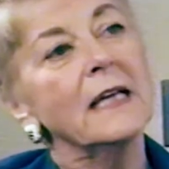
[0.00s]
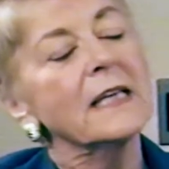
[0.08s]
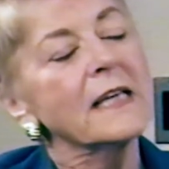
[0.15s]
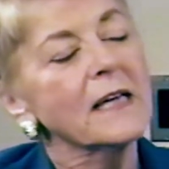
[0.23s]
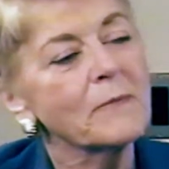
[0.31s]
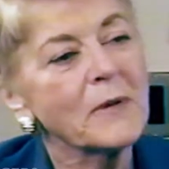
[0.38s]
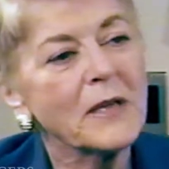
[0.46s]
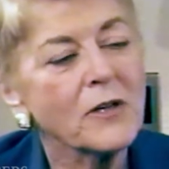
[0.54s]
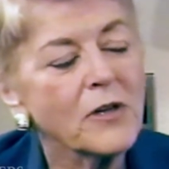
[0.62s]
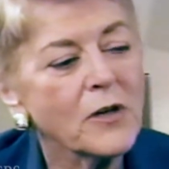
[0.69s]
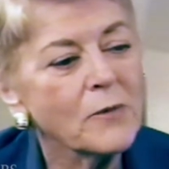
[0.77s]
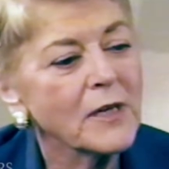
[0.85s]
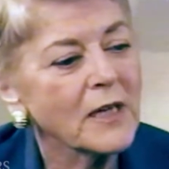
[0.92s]
Yeah, but you
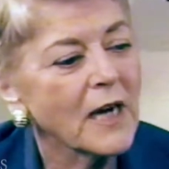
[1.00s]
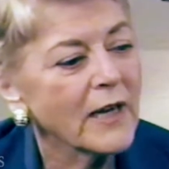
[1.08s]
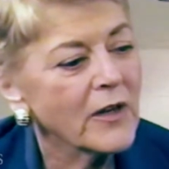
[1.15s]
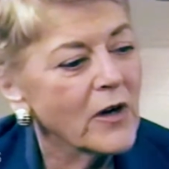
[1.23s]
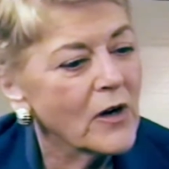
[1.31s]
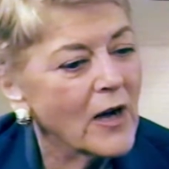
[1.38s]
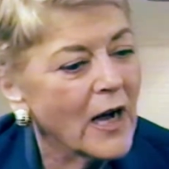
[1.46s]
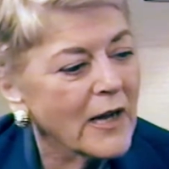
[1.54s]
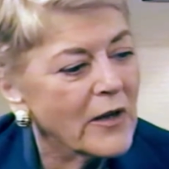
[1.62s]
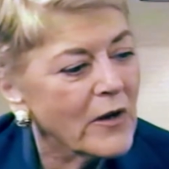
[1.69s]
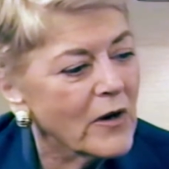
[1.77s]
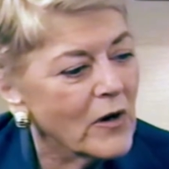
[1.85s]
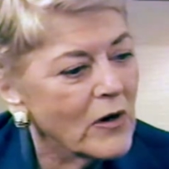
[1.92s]
know what? I,
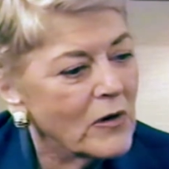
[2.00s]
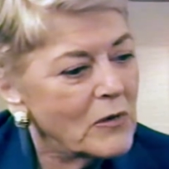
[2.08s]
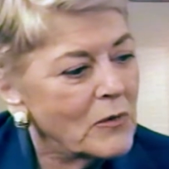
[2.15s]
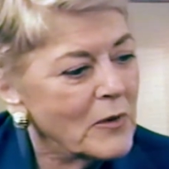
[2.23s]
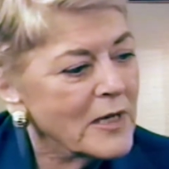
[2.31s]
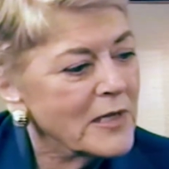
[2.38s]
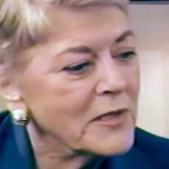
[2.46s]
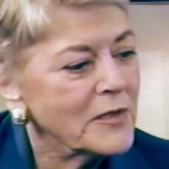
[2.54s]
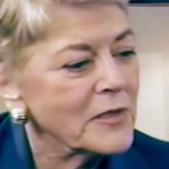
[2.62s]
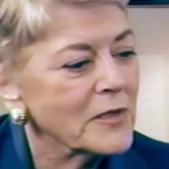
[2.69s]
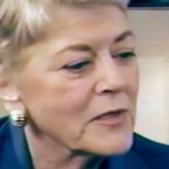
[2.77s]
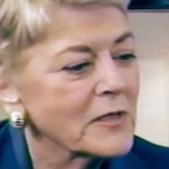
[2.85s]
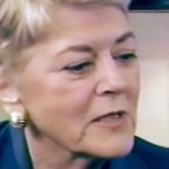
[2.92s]
I
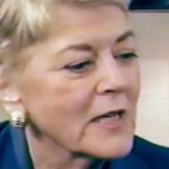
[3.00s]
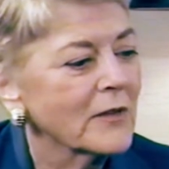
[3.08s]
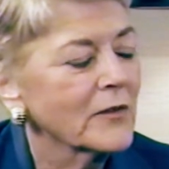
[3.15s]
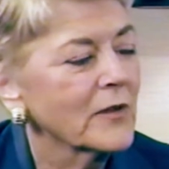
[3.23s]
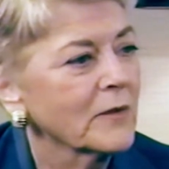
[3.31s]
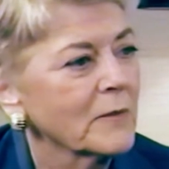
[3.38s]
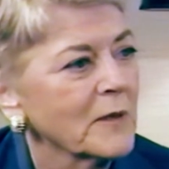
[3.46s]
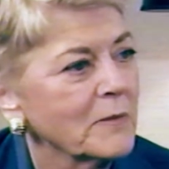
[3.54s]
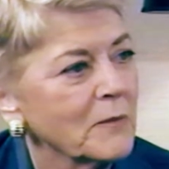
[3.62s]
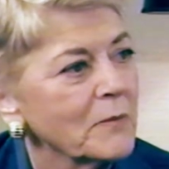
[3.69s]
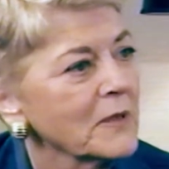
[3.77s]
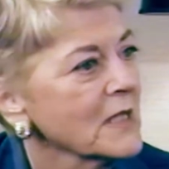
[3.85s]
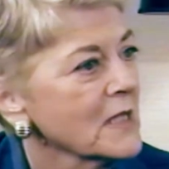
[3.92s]
always tell young people,
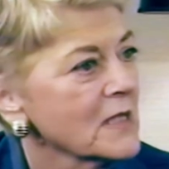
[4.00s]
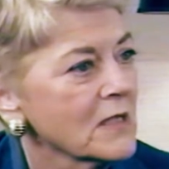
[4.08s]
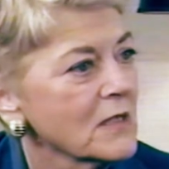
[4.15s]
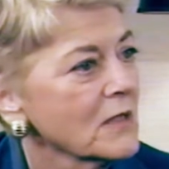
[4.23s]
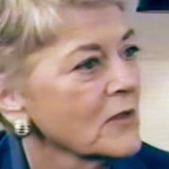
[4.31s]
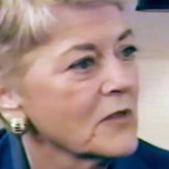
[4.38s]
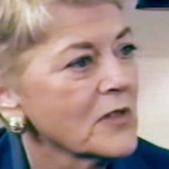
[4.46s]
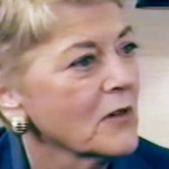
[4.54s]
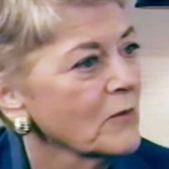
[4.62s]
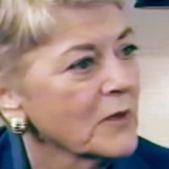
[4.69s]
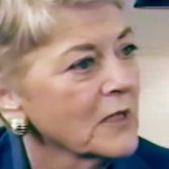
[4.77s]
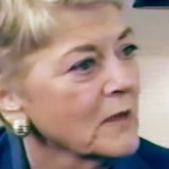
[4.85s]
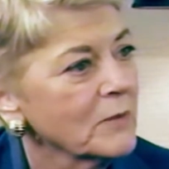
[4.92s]
please
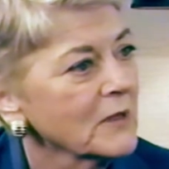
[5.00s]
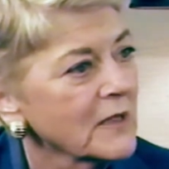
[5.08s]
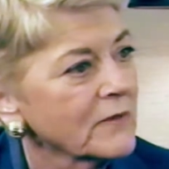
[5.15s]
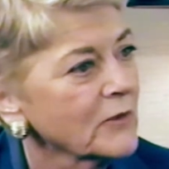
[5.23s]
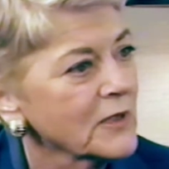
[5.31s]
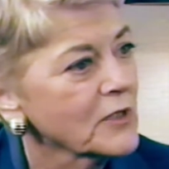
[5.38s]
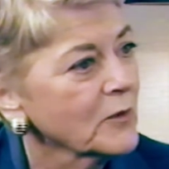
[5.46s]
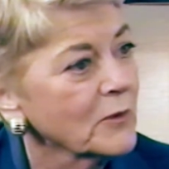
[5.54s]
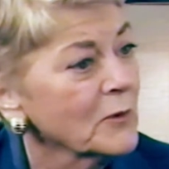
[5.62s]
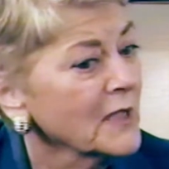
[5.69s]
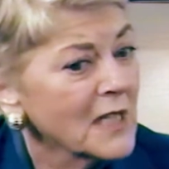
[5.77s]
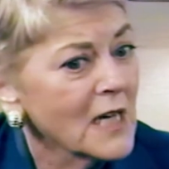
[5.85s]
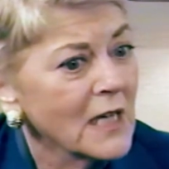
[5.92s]
don't really believe we're super.
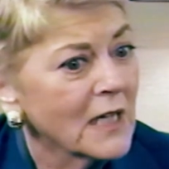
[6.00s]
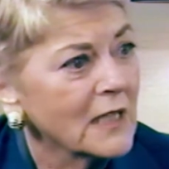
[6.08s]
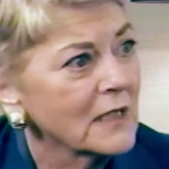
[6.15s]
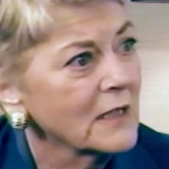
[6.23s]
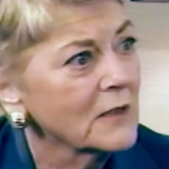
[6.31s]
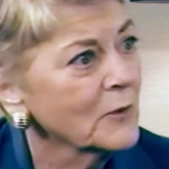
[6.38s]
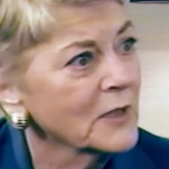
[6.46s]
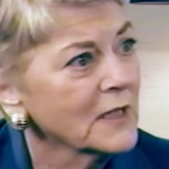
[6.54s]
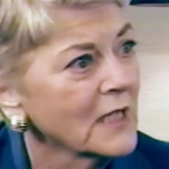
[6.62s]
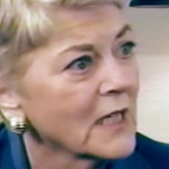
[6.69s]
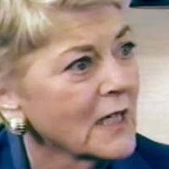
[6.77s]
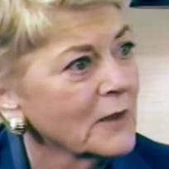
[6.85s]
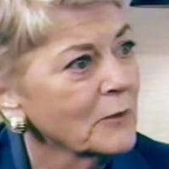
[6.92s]
We're not. We're
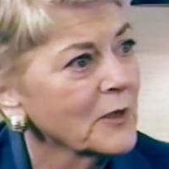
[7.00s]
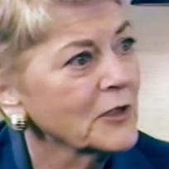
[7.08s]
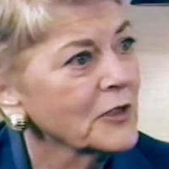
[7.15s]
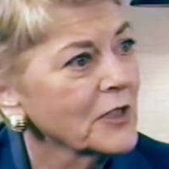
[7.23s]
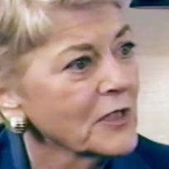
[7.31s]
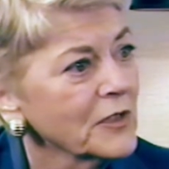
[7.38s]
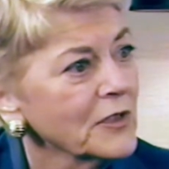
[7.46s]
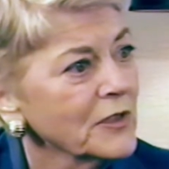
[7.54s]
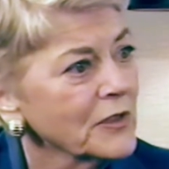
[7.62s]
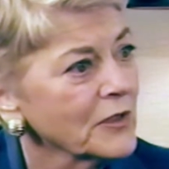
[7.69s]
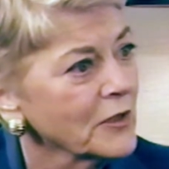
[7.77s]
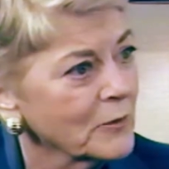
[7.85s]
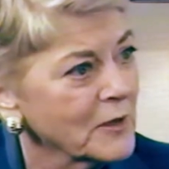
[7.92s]
not. We're just
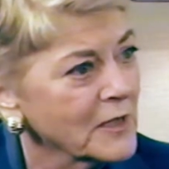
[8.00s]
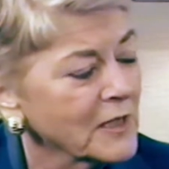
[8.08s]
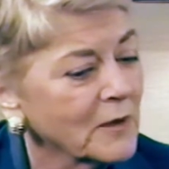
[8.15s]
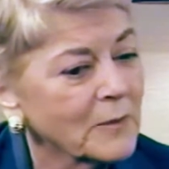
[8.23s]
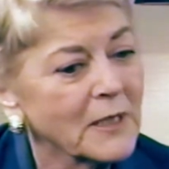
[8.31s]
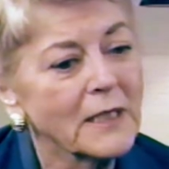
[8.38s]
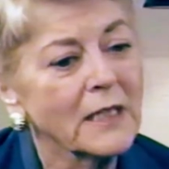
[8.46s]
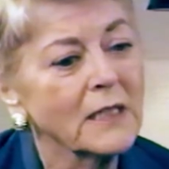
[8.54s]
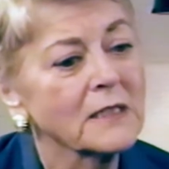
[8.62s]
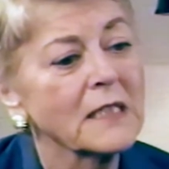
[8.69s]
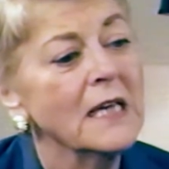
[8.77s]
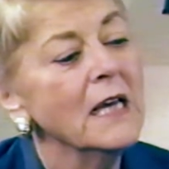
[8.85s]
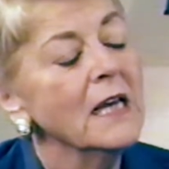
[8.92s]
as human as anybody
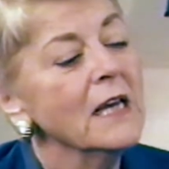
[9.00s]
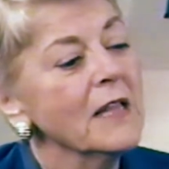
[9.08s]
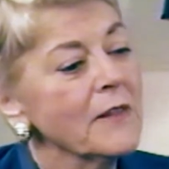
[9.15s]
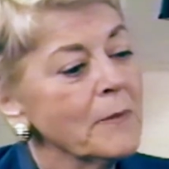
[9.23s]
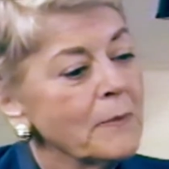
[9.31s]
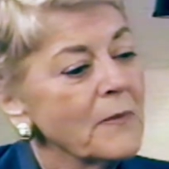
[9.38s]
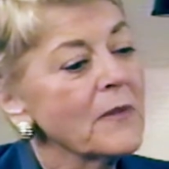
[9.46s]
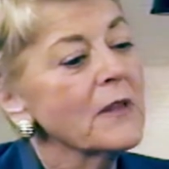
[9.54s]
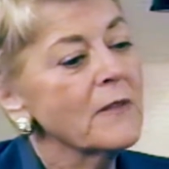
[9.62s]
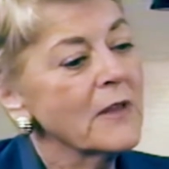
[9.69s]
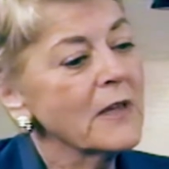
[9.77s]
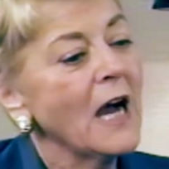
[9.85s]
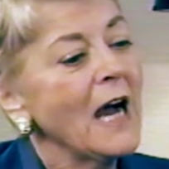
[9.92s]
else. The,
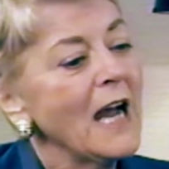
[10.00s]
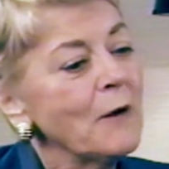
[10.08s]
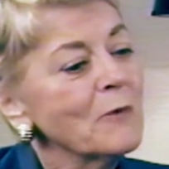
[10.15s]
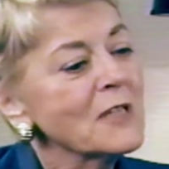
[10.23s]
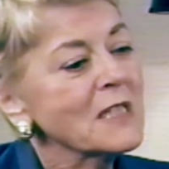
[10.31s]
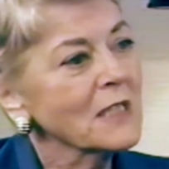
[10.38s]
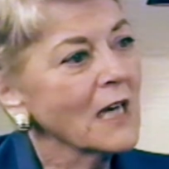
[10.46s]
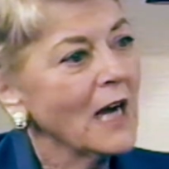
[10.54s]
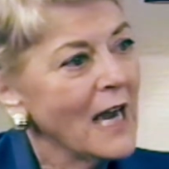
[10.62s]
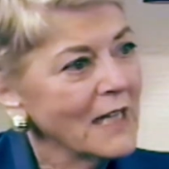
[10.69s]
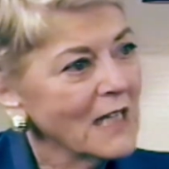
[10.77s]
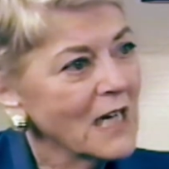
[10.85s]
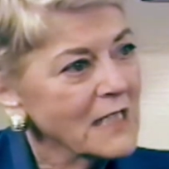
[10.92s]
the, I was,
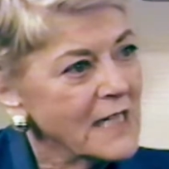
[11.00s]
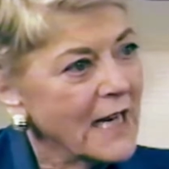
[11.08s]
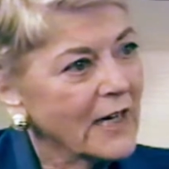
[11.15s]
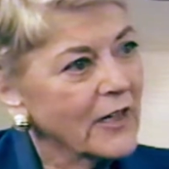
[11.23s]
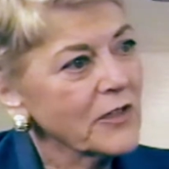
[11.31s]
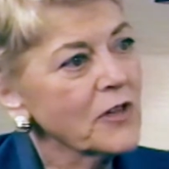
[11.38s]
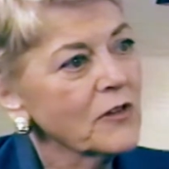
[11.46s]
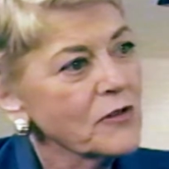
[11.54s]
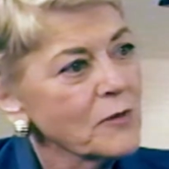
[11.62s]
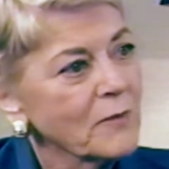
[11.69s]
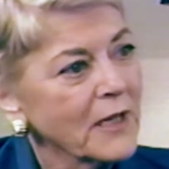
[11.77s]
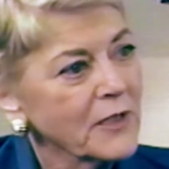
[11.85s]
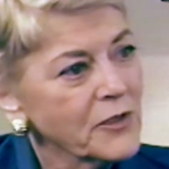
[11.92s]
I lucked out. I told
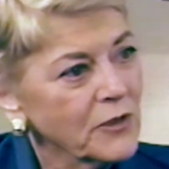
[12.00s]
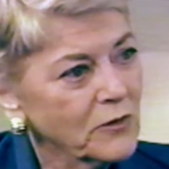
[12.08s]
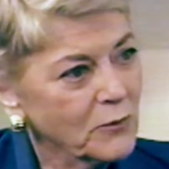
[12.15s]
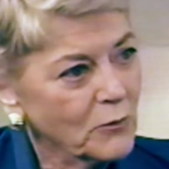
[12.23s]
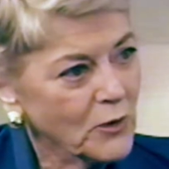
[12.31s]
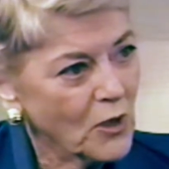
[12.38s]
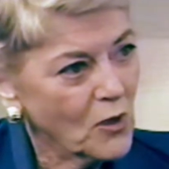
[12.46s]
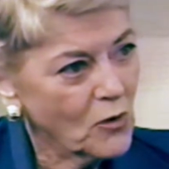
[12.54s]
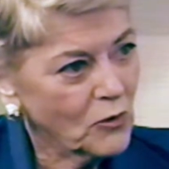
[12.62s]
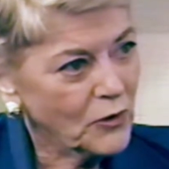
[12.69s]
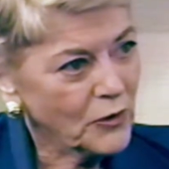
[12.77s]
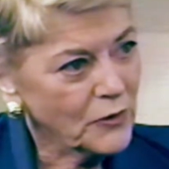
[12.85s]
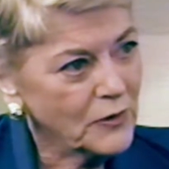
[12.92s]
you my children were
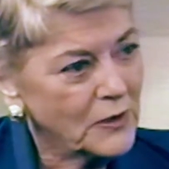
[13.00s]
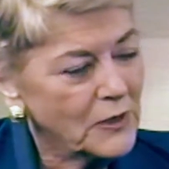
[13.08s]
older.